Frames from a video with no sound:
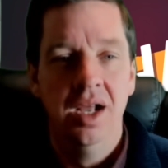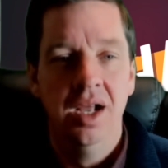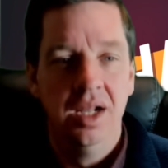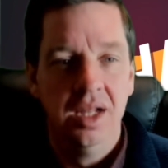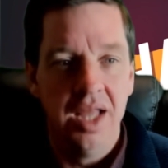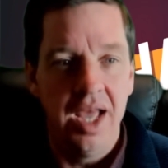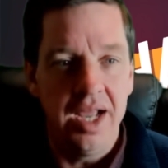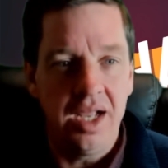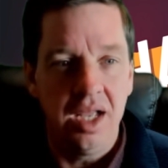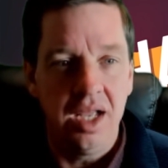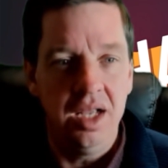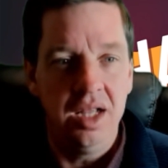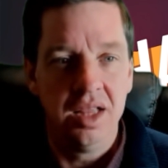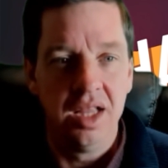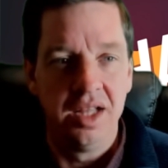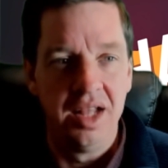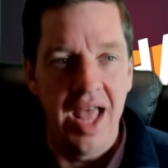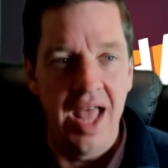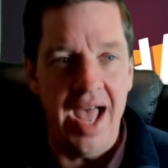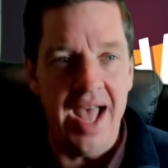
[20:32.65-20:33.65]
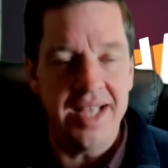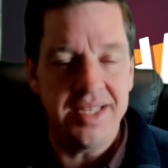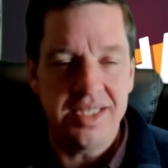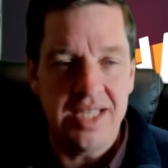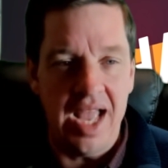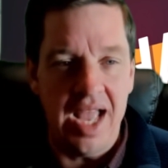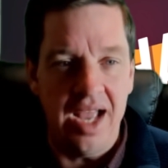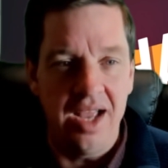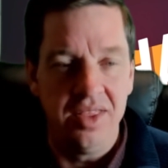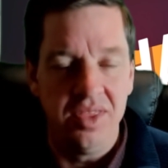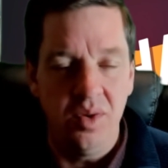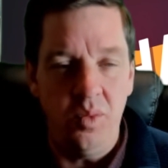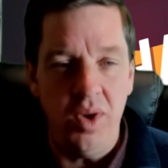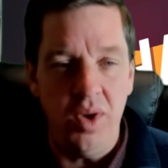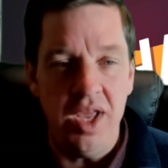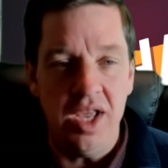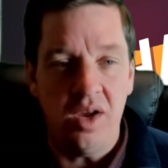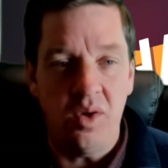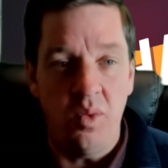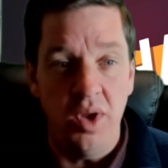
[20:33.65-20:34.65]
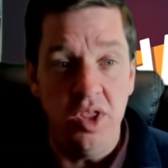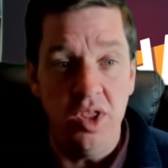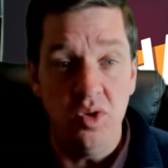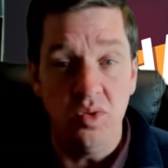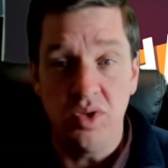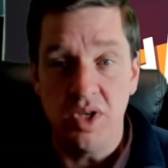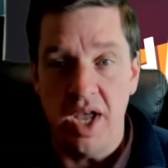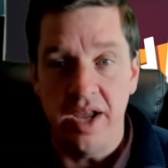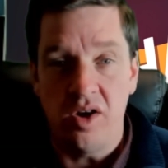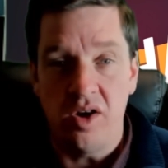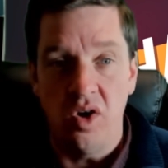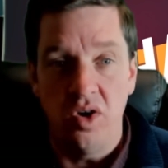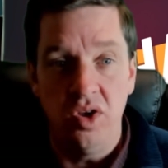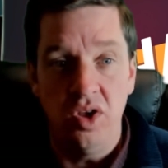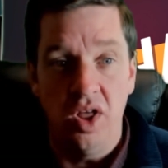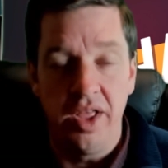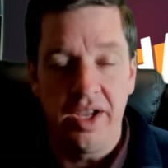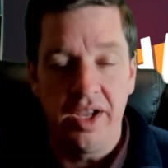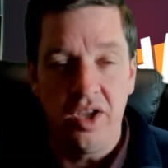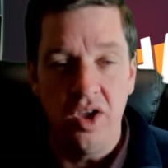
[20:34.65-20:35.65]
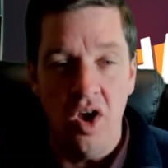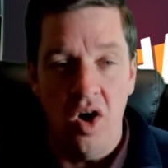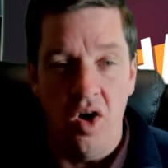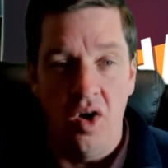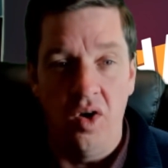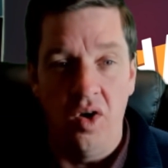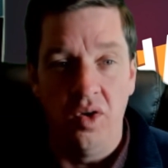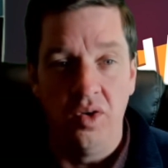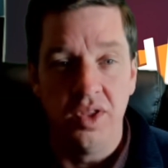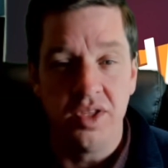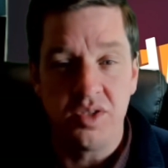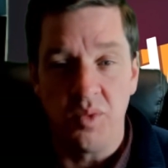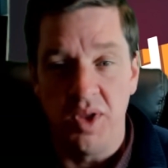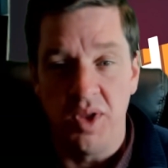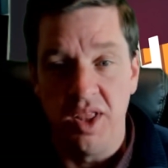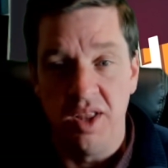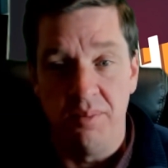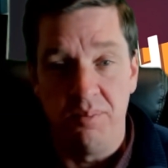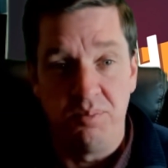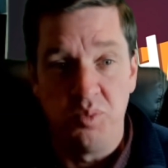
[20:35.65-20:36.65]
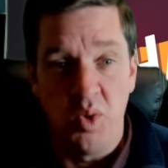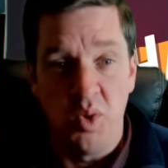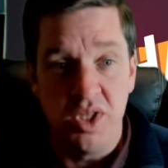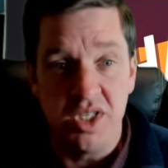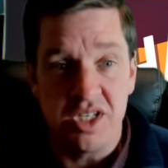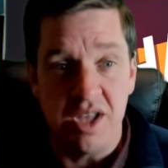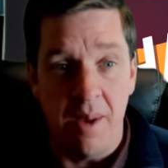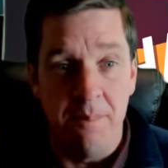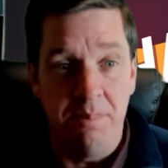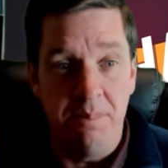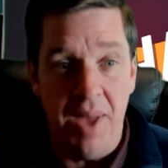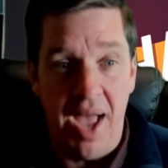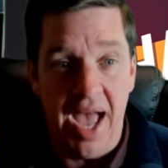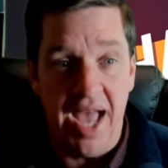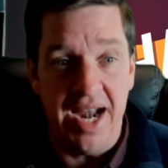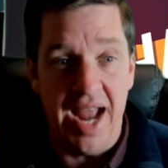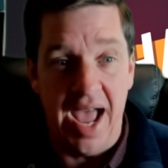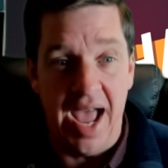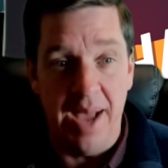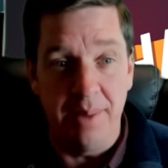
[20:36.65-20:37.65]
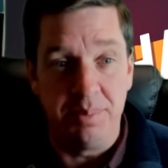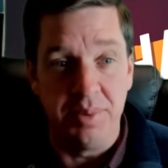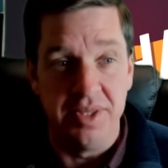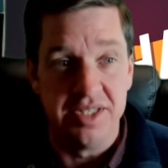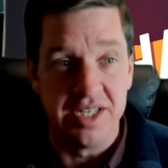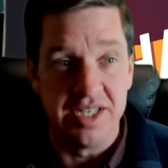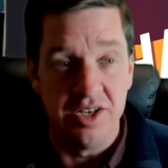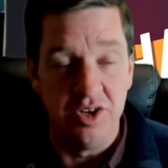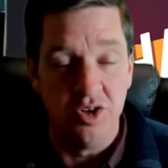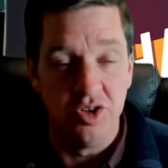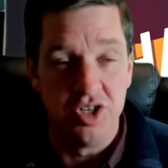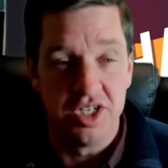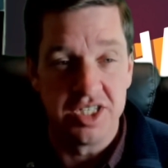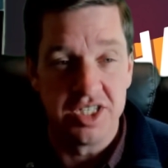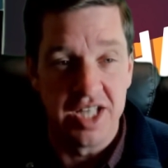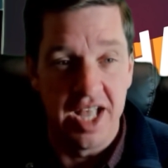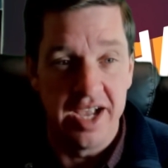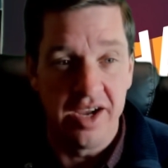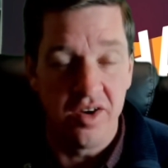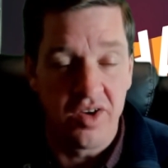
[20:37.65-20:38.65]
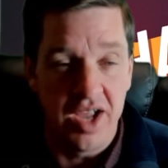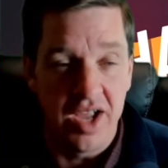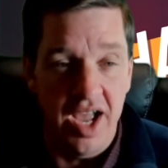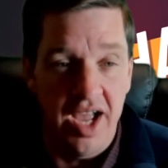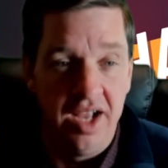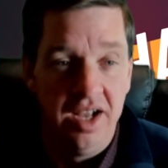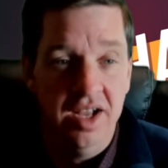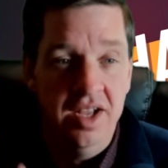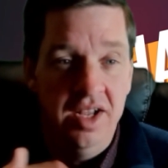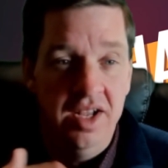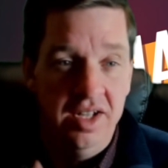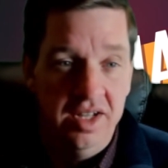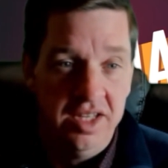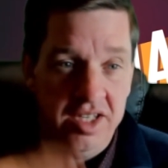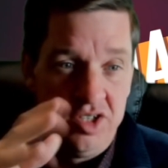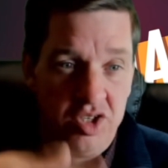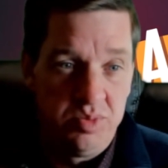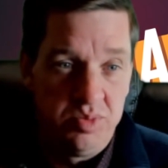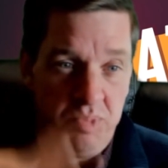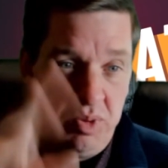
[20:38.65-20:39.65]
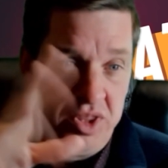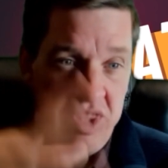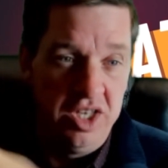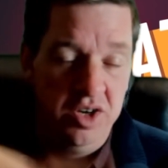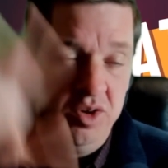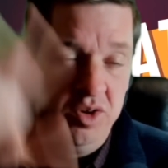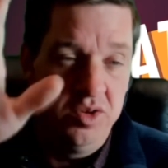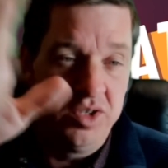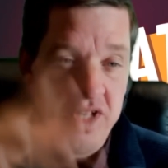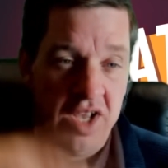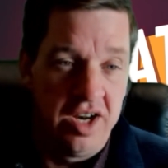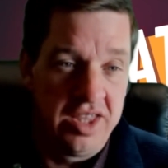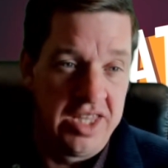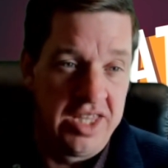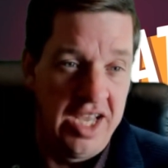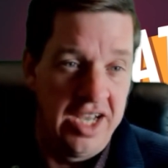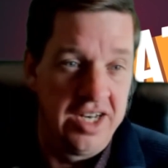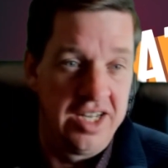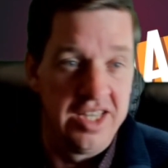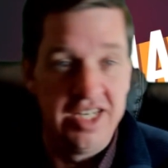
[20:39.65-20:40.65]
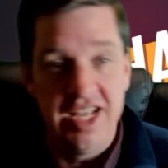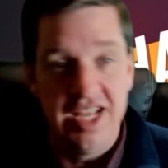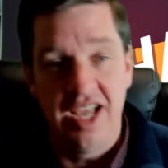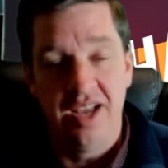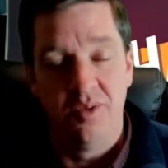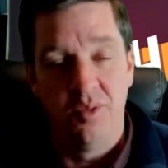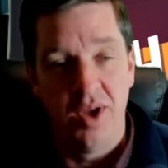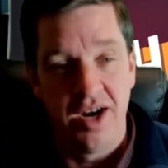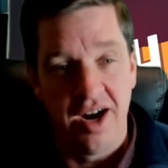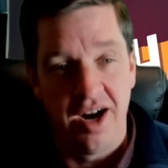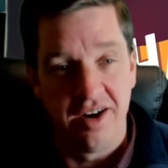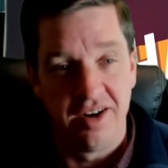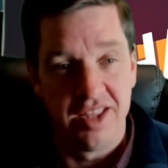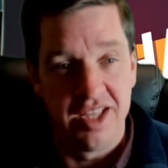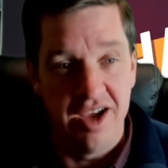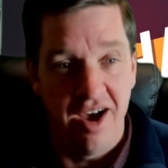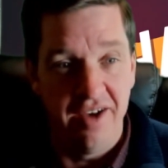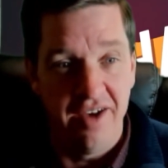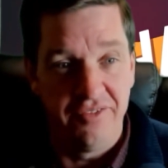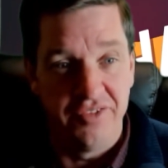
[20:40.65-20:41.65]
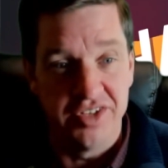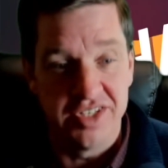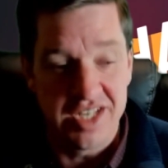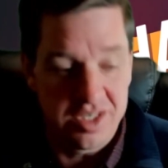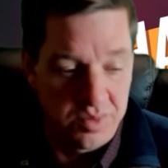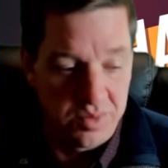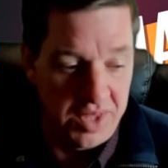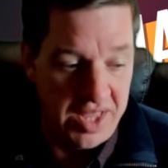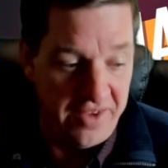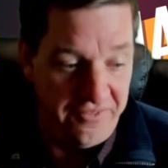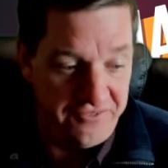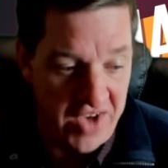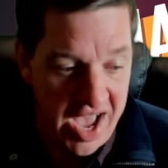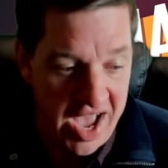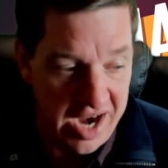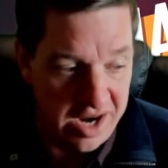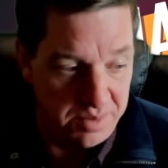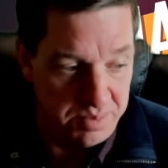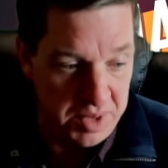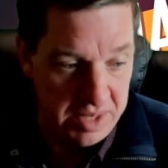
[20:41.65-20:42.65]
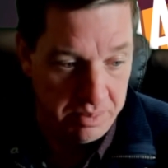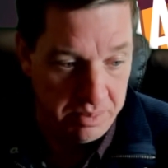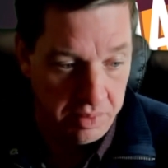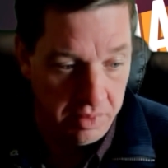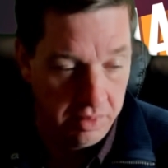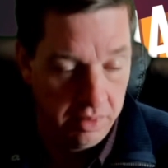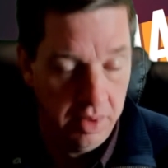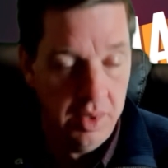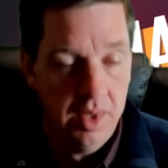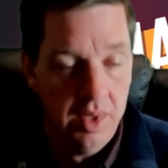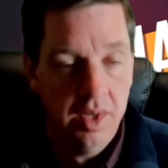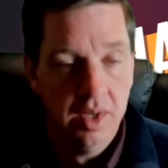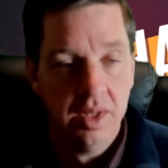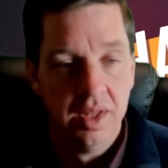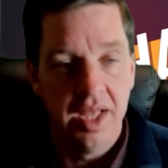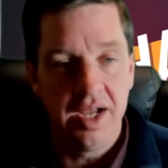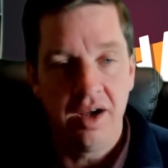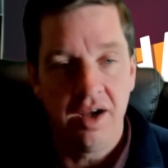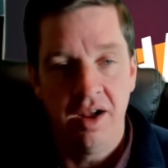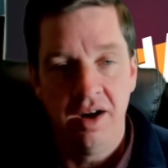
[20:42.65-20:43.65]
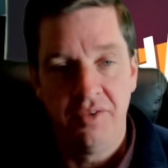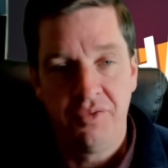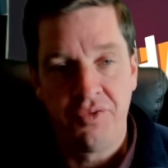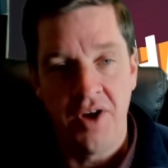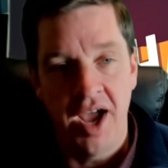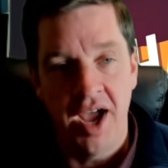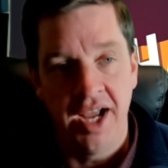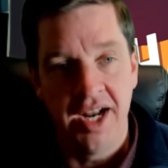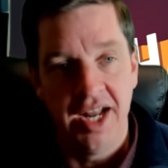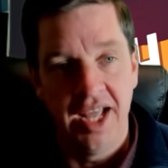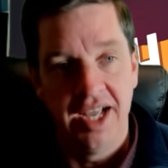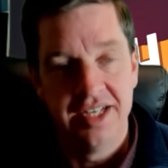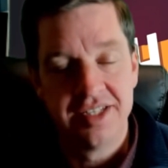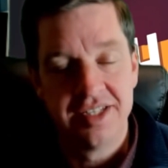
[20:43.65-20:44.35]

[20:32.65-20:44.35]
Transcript: Like the last day of the week when you like, or you're like, yo, that's when something bad happens and you're just like, okay, let's just put the news out at the end of the day and run out of the office. That's when they fire people, like on a Friday.